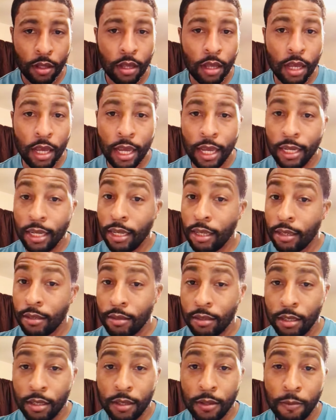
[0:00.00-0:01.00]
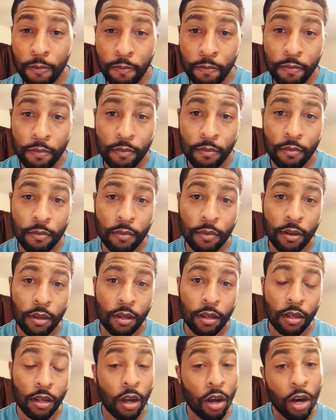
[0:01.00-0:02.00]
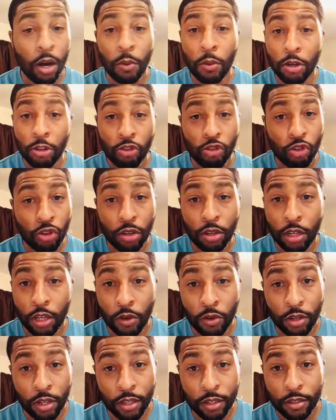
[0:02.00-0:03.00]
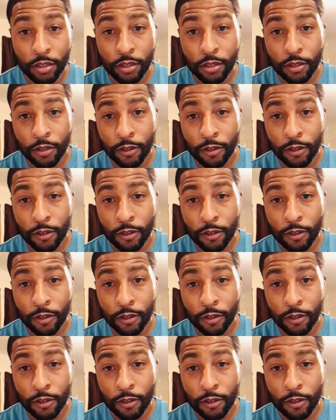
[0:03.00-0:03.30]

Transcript: Hey, listen. God wants you to know this.